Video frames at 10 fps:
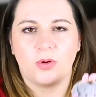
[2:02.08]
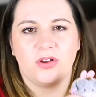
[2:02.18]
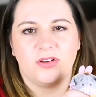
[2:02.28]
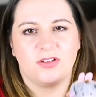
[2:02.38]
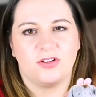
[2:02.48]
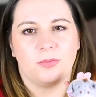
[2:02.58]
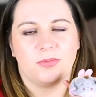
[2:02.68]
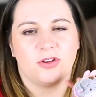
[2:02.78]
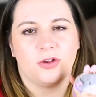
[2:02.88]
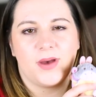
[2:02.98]
quality Tsum
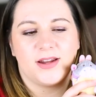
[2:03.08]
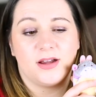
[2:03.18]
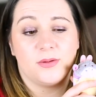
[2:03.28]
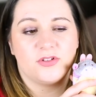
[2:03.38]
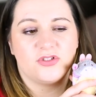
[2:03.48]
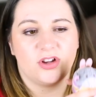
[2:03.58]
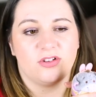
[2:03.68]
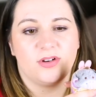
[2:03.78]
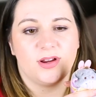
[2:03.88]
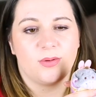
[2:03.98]
Tsum and I was
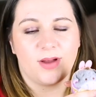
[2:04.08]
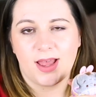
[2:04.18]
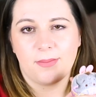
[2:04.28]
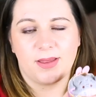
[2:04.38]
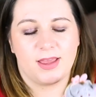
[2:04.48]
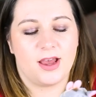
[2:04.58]
genuinely quite happy.